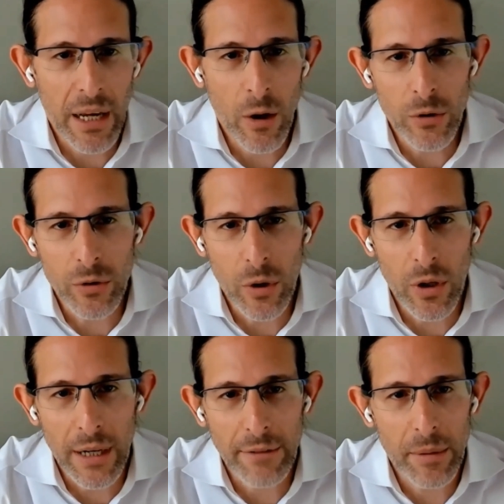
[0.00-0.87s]
also
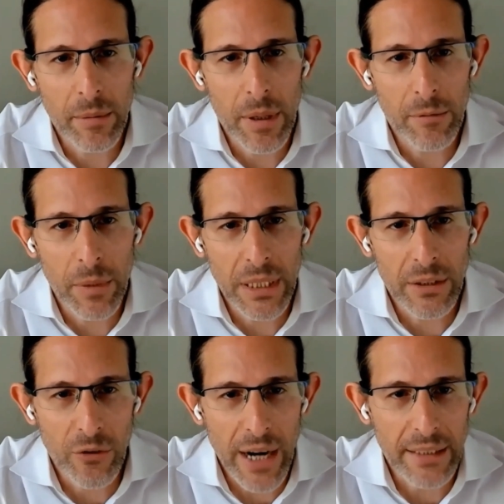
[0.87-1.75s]
have been
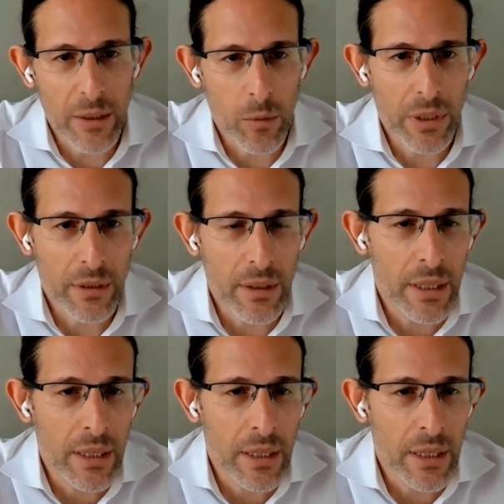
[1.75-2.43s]
interacting with